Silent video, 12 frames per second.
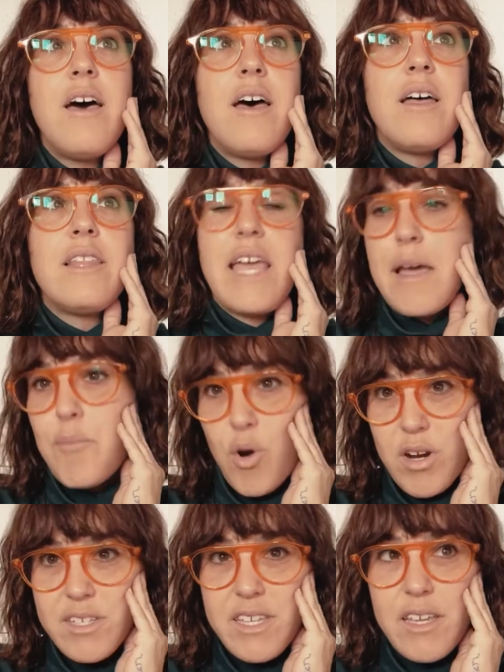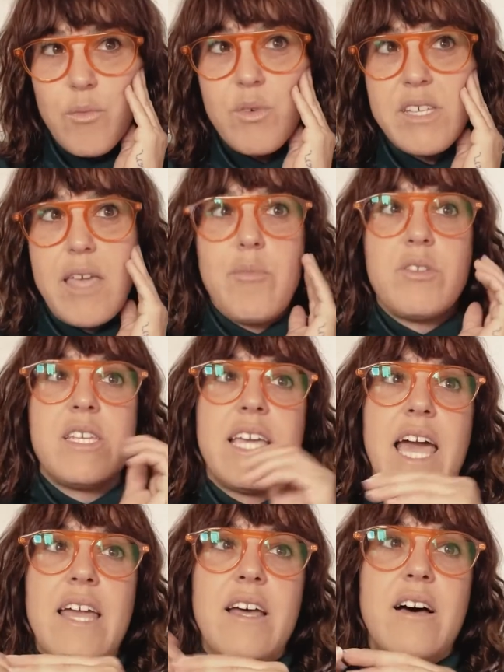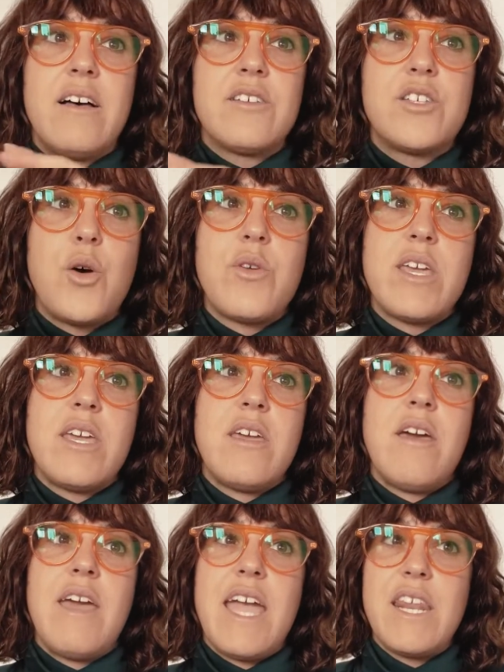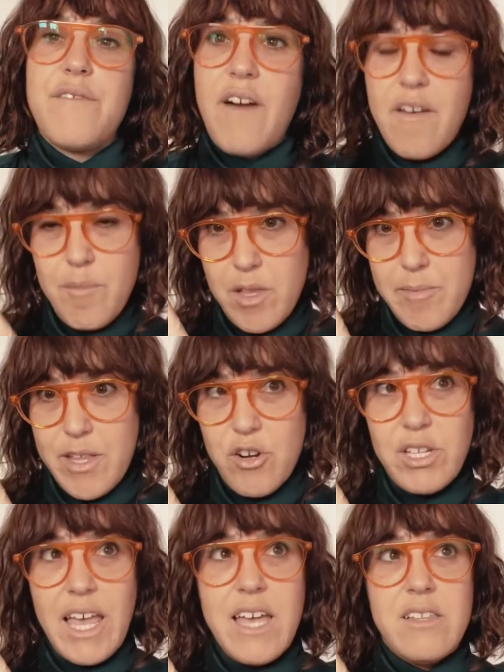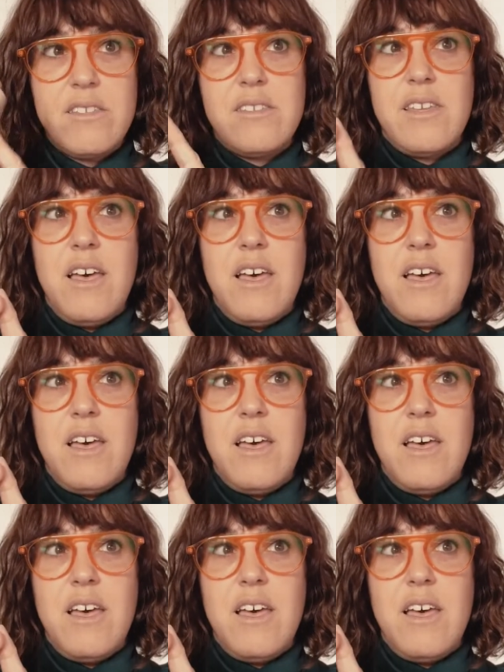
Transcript: Leah Morrison was able to get a Sony 85mm lens,